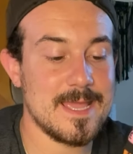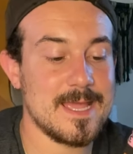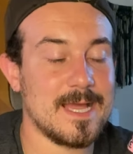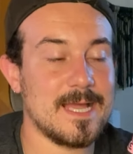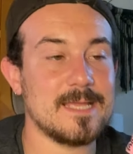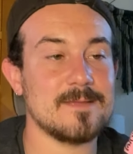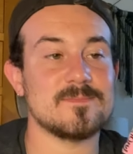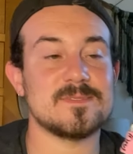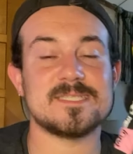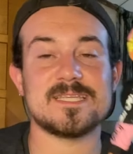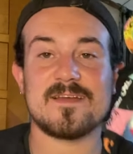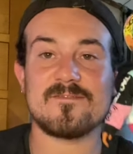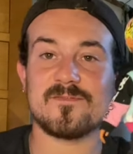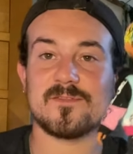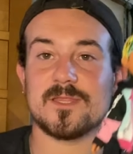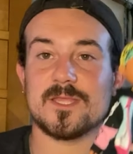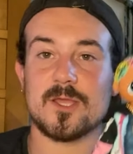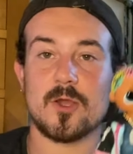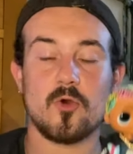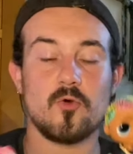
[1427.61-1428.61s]
I'm
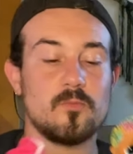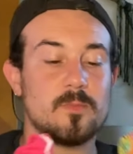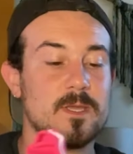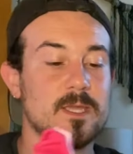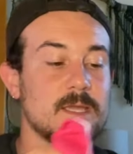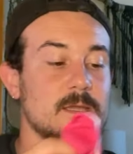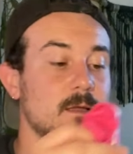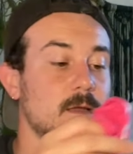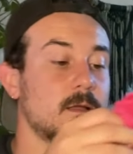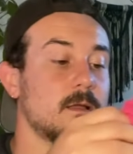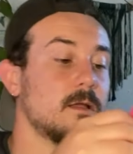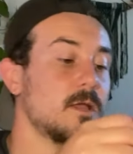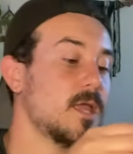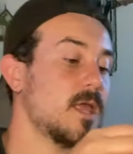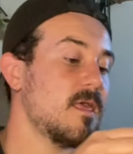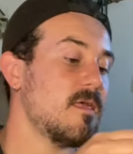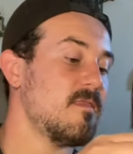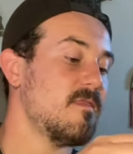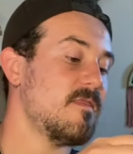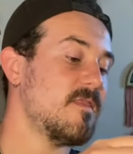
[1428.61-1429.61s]
definitely hoping
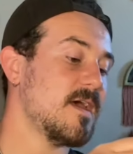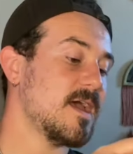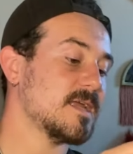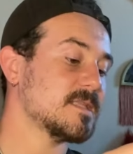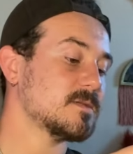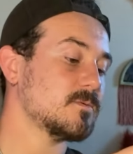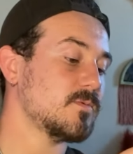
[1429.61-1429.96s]
that